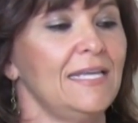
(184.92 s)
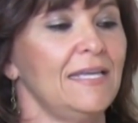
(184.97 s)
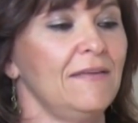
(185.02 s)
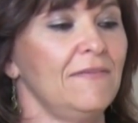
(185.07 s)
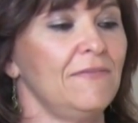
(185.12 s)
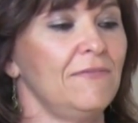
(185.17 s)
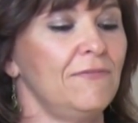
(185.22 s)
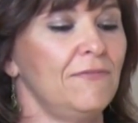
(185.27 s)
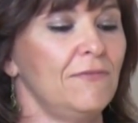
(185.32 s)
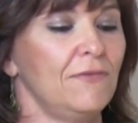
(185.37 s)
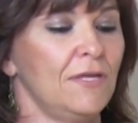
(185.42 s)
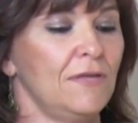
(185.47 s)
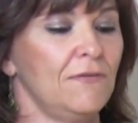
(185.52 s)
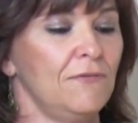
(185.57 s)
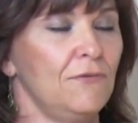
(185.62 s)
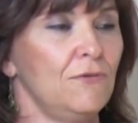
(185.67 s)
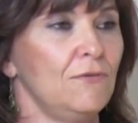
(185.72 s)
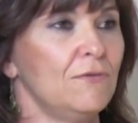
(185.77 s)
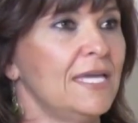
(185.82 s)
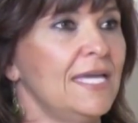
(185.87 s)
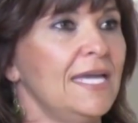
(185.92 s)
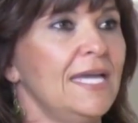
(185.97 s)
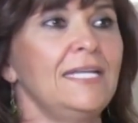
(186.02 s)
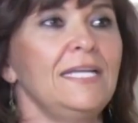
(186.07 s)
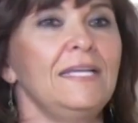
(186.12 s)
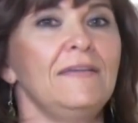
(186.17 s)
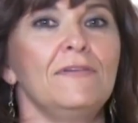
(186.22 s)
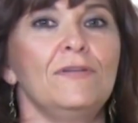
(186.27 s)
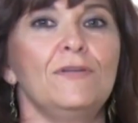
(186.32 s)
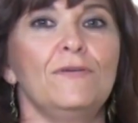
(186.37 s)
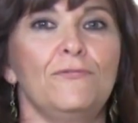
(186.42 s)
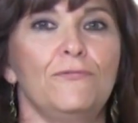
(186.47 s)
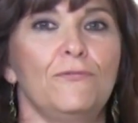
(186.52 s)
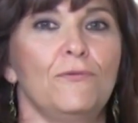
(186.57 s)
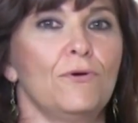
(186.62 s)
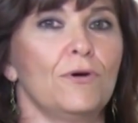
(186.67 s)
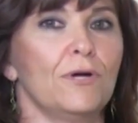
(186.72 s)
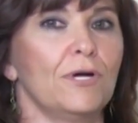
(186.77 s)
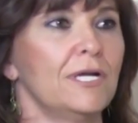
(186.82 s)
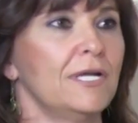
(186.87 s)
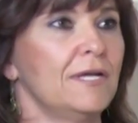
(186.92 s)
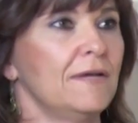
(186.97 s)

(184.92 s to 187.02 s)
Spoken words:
if you can't even afford